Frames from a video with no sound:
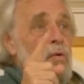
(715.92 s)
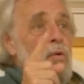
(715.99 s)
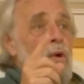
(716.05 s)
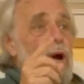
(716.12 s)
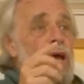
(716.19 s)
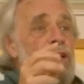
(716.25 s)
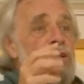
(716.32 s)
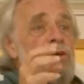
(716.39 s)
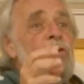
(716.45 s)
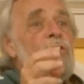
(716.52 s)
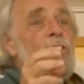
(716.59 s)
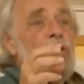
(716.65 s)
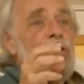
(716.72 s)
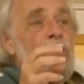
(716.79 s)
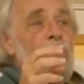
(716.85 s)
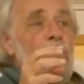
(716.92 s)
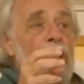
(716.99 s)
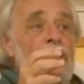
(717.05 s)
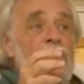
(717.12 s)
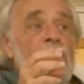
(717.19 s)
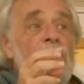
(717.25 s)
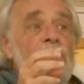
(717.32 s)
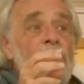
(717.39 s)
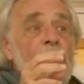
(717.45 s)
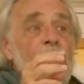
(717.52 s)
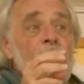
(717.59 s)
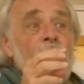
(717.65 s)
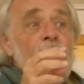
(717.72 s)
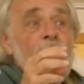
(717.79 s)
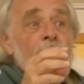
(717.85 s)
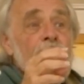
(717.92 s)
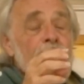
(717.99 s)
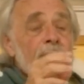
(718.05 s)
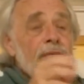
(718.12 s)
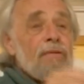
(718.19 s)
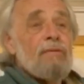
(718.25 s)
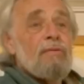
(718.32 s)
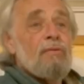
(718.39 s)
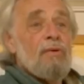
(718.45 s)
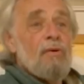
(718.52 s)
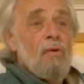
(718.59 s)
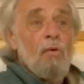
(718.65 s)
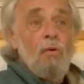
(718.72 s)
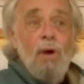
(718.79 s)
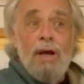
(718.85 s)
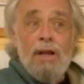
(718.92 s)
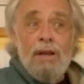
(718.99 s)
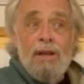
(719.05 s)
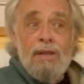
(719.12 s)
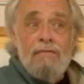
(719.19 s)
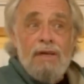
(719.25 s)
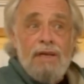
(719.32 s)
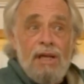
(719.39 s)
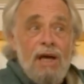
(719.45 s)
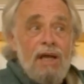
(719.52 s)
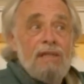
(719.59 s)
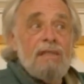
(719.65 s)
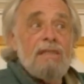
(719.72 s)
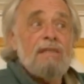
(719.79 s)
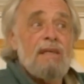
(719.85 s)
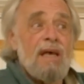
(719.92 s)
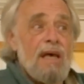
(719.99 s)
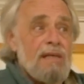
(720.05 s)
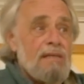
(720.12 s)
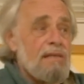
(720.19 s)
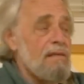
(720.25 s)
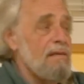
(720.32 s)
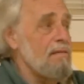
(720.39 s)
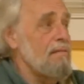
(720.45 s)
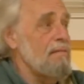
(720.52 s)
When you've heard what Vedanta says,